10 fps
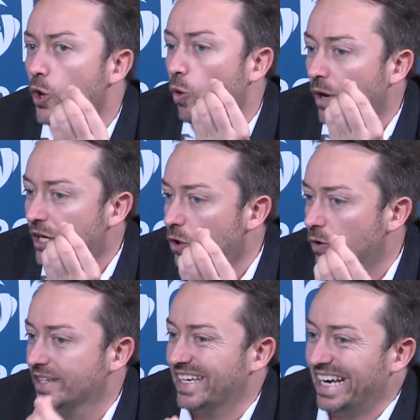When you look
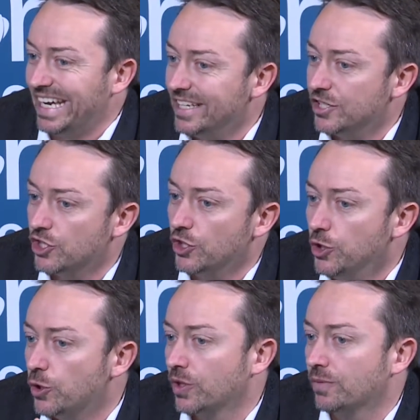at age,
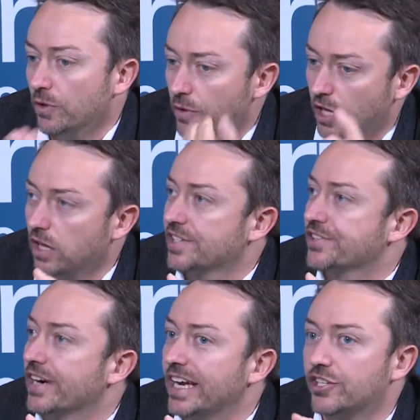you can
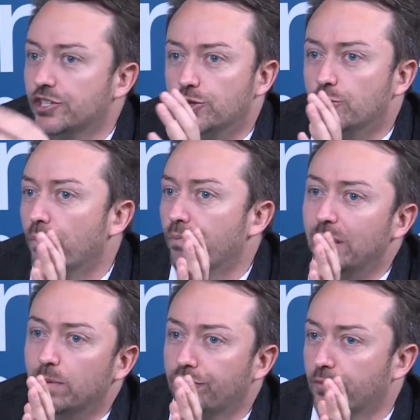cluster age into
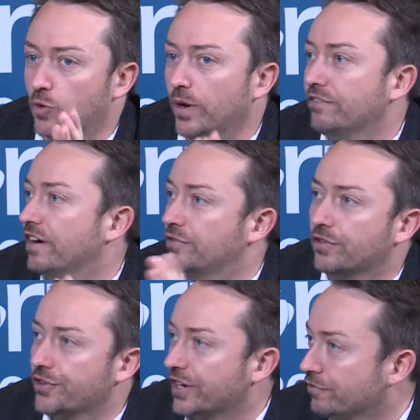people from 25 to
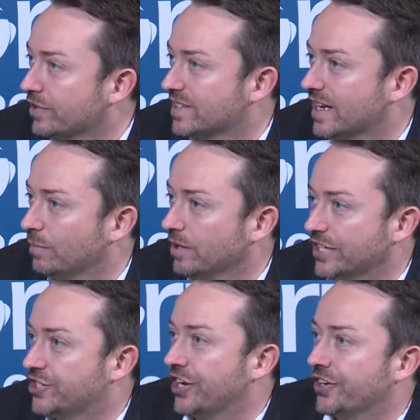30, for example,
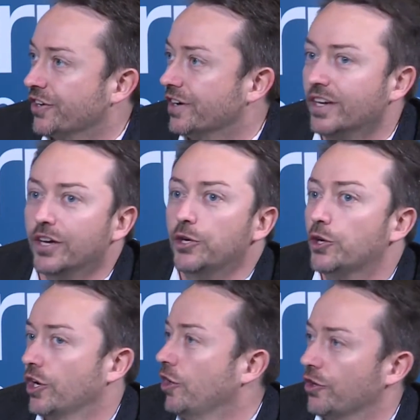and gender. You
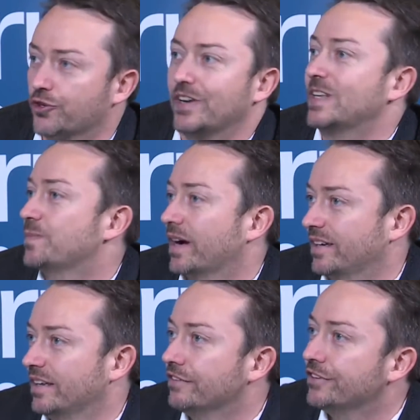cannot trace back an
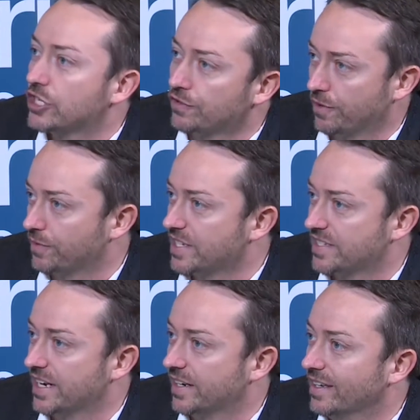individual from these
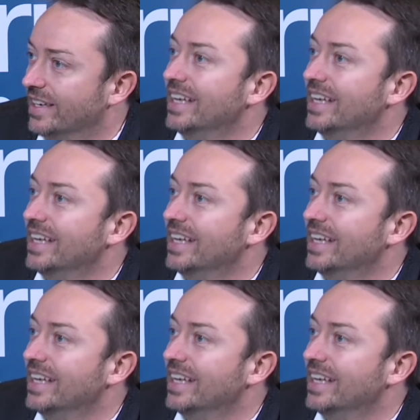data.